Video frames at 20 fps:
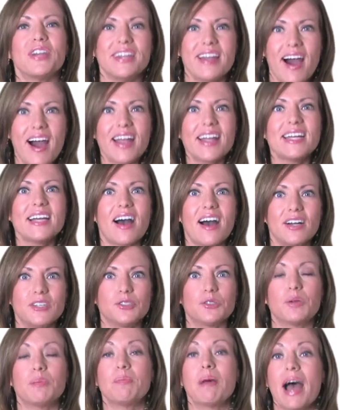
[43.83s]

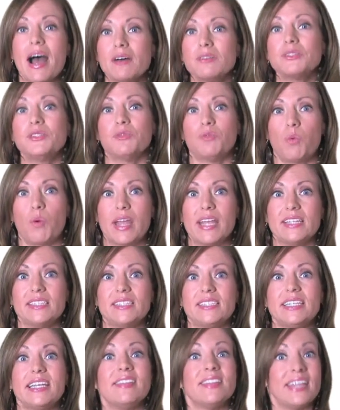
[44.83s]
900 pounds of waste